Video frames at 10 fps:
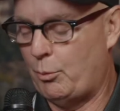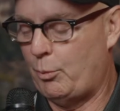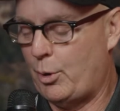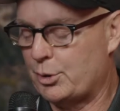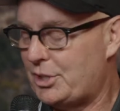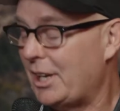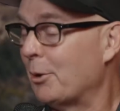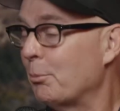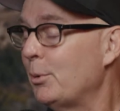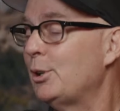we're seeing
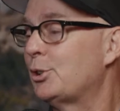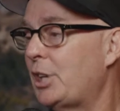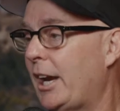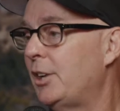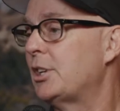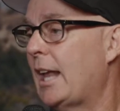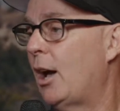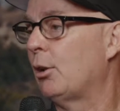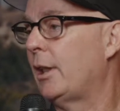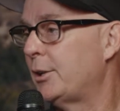a real change in
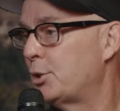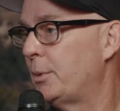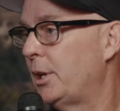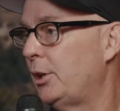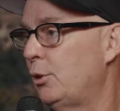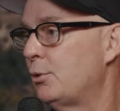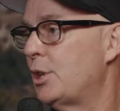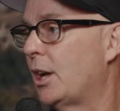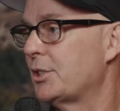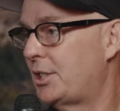how lights are being
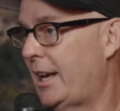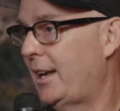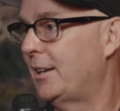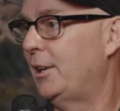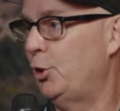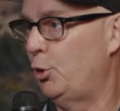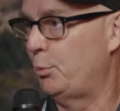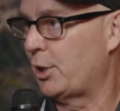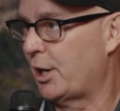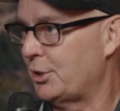used on set and in new
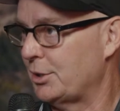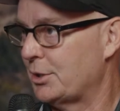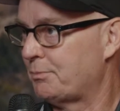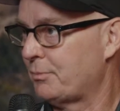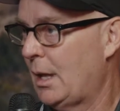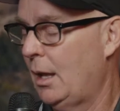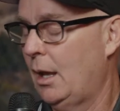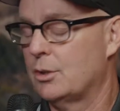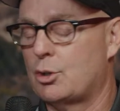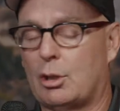productions.
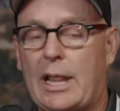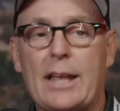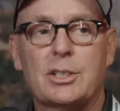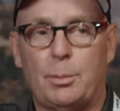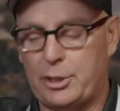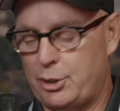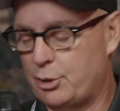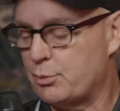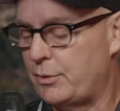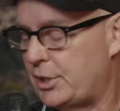So the last couple of
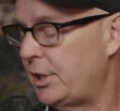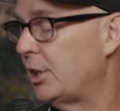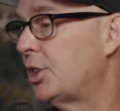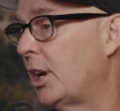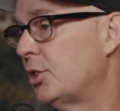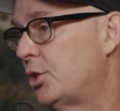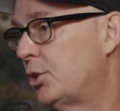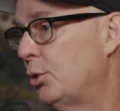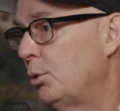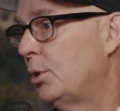years we've seen the change
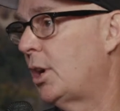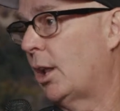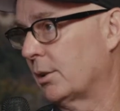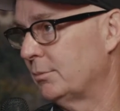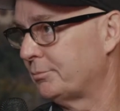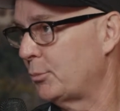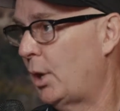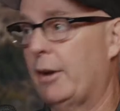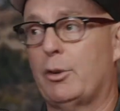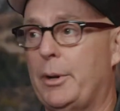to color.
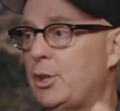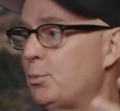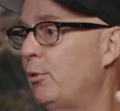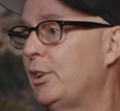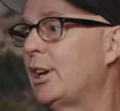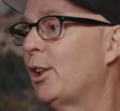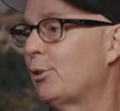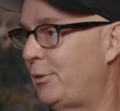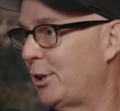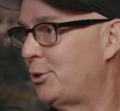Everybody's moving to
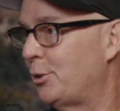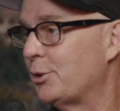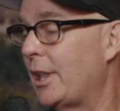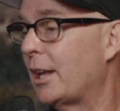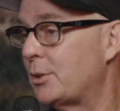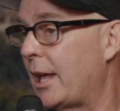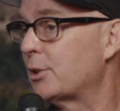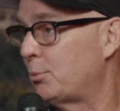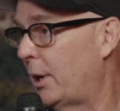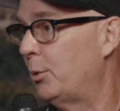color fixtures, and
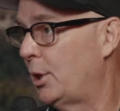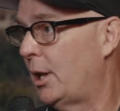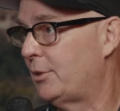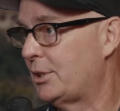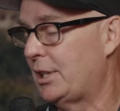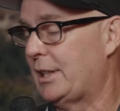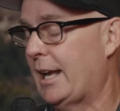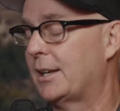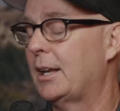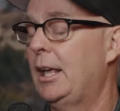that's great. We'd love to see
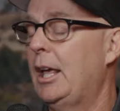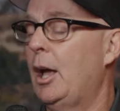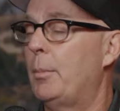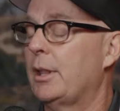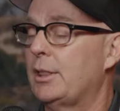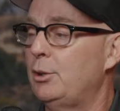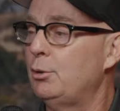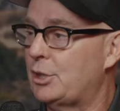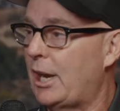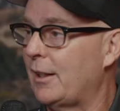that. But the
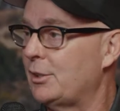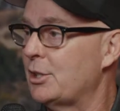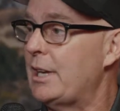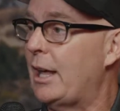new challenge is,